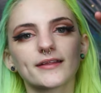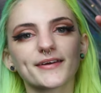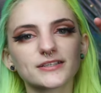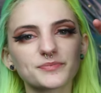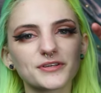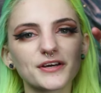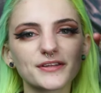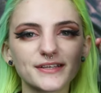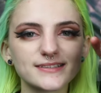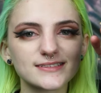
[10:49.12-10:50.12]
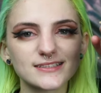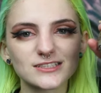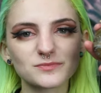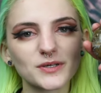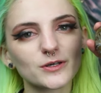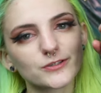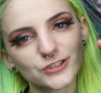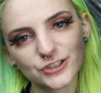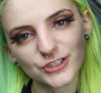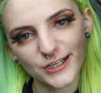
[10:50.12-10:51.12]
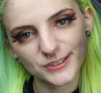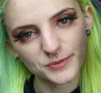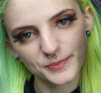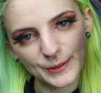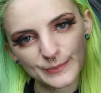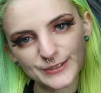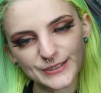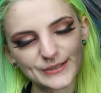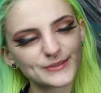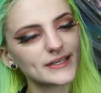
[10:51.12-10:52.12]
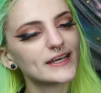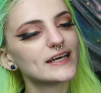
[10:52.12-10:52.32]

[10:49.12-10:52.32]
Last but not least, this is my ocean jasper palm stone.